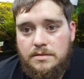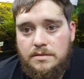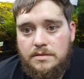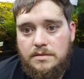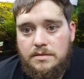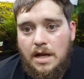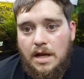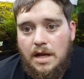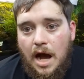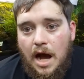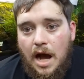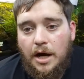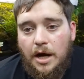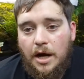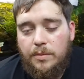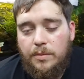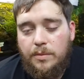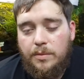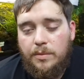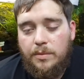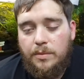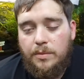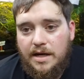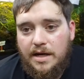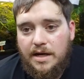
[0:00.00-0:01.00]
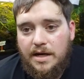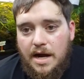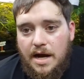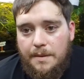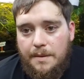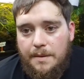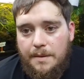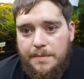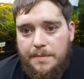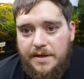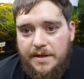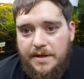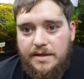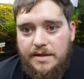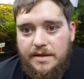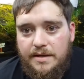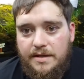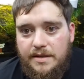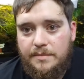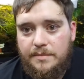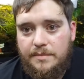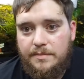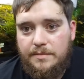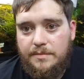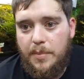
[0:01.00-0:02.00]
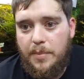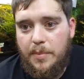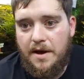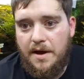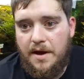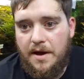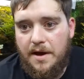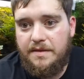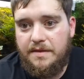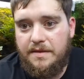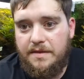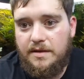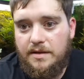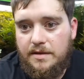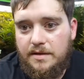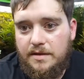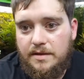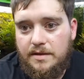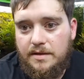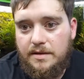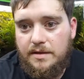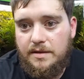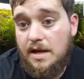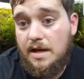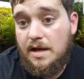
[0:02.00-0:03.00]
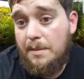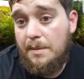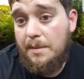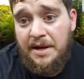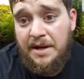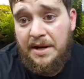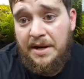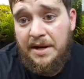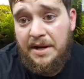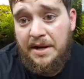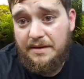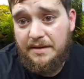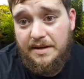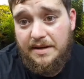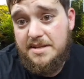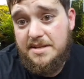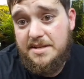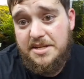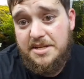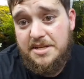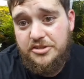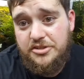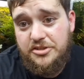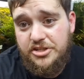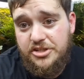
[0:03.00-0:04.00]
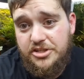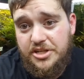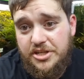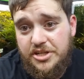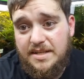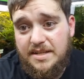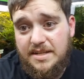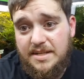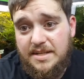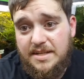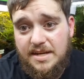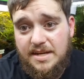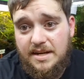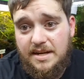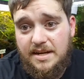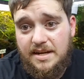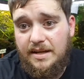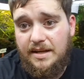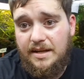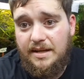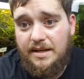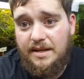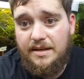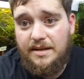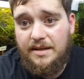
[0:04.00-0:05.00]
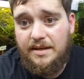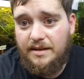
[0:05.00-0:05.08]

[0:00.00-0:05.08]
Aqueon copied Python. I mean, it's a genius idea.